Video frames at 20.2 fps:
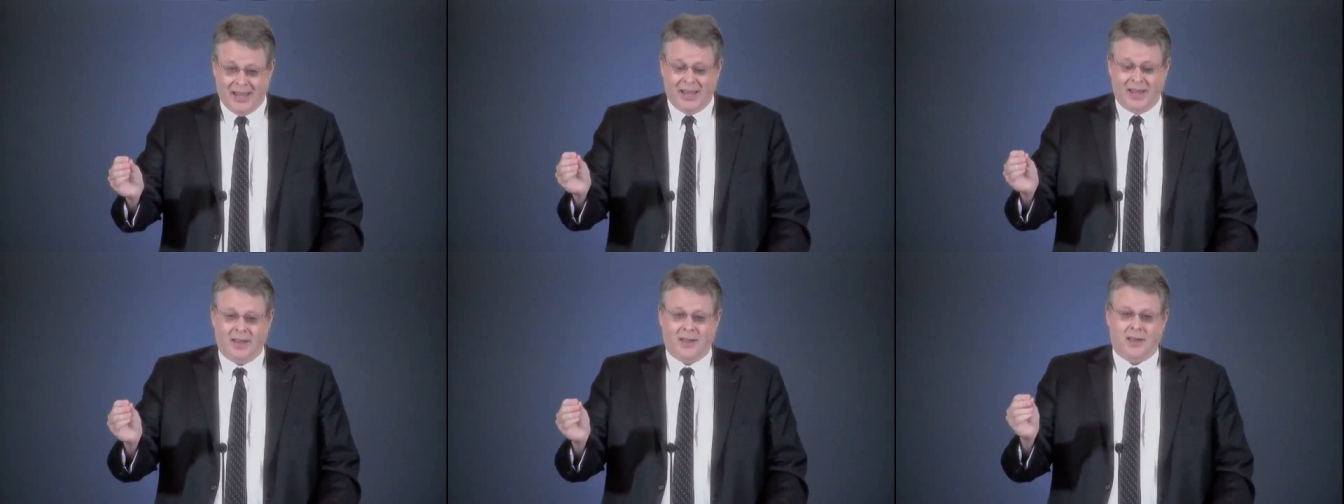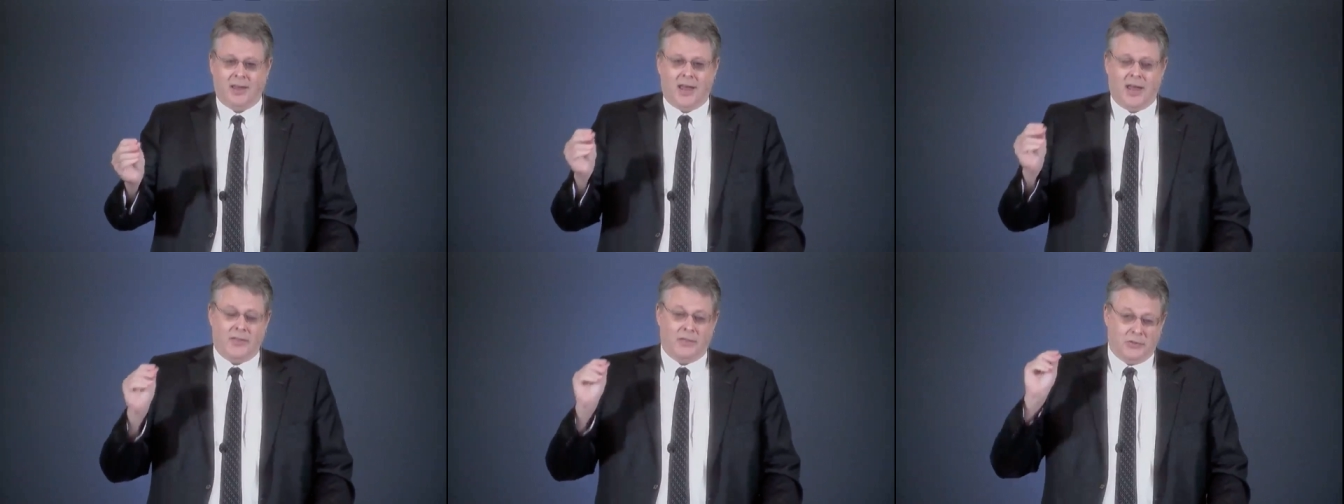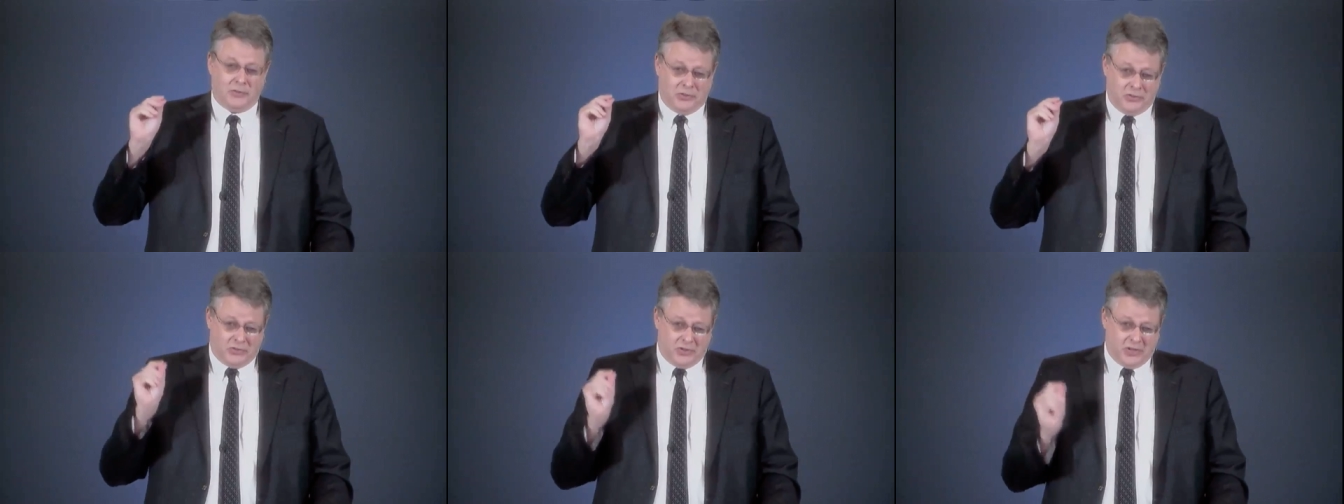And this
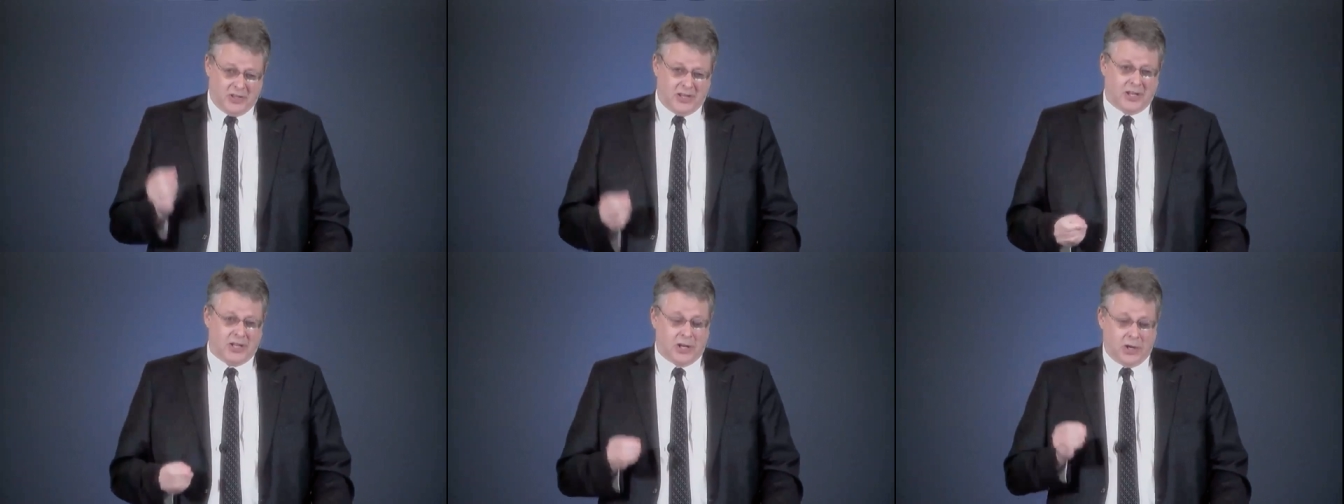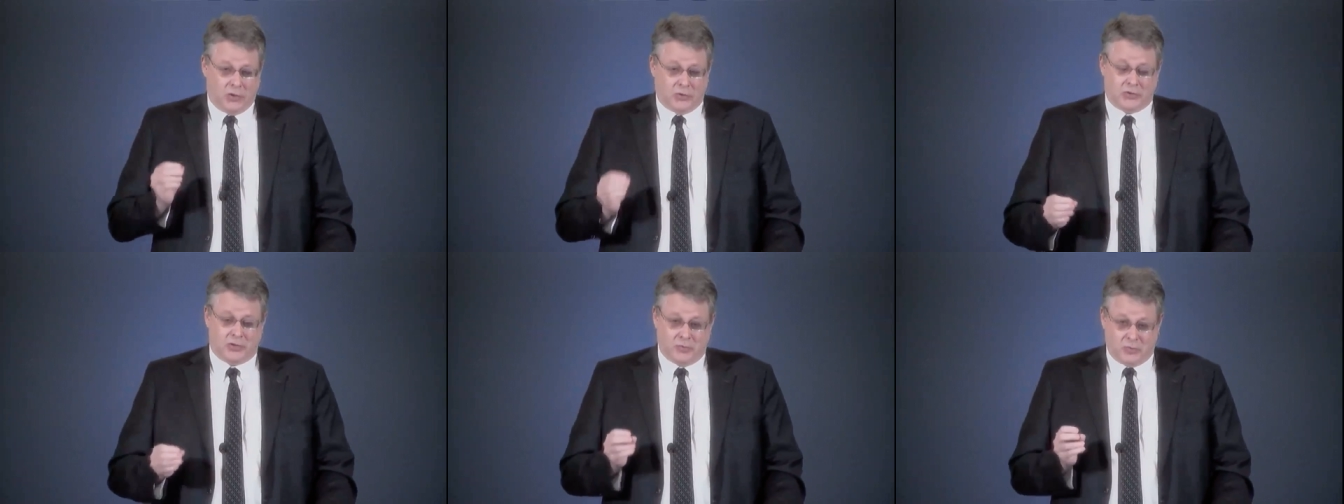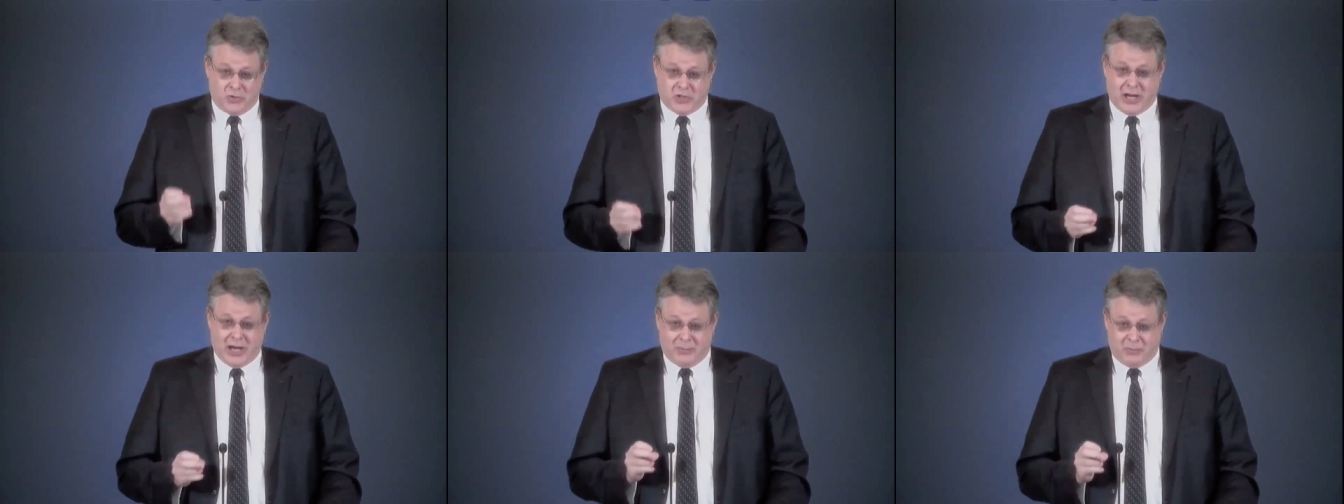is in the notes of
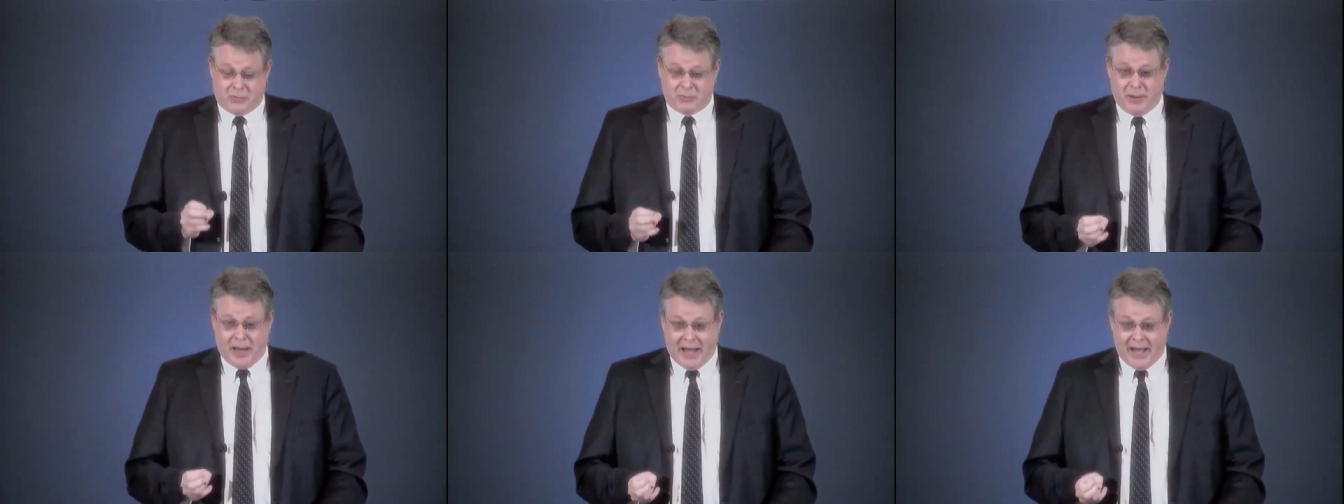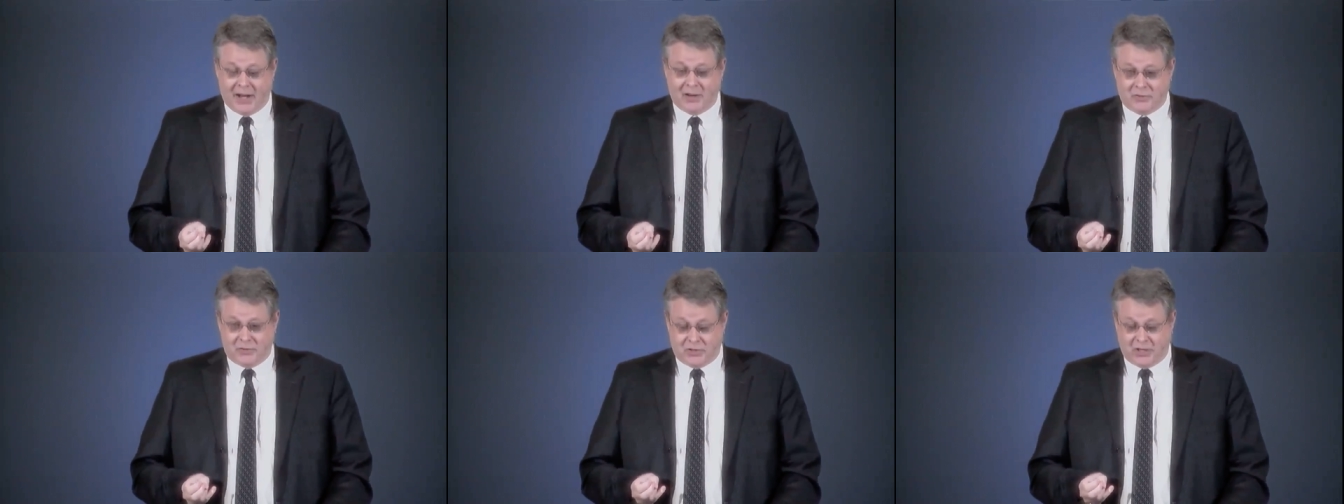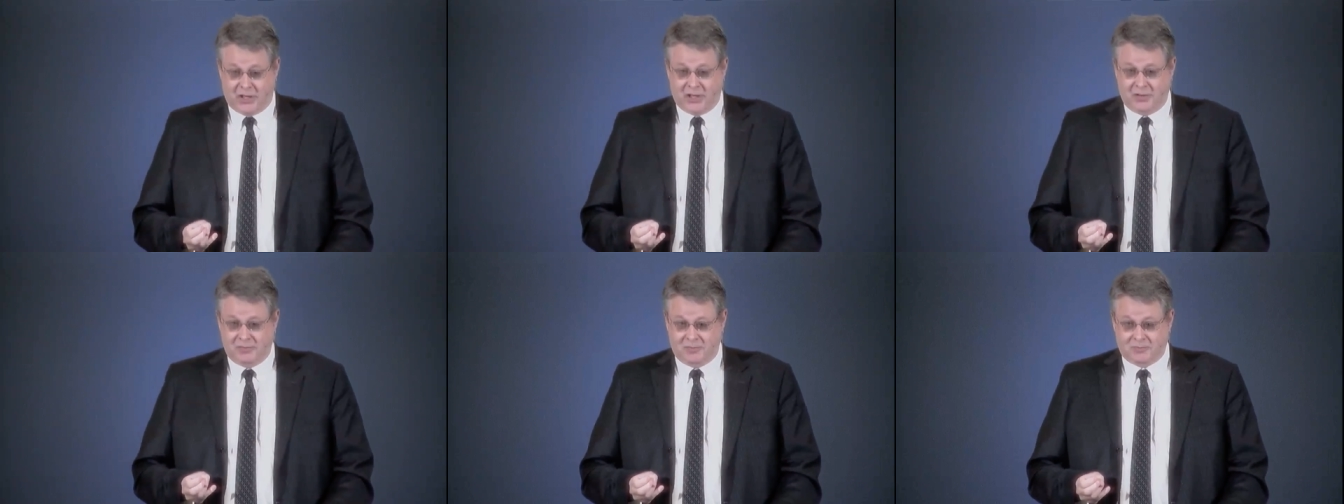James Madison.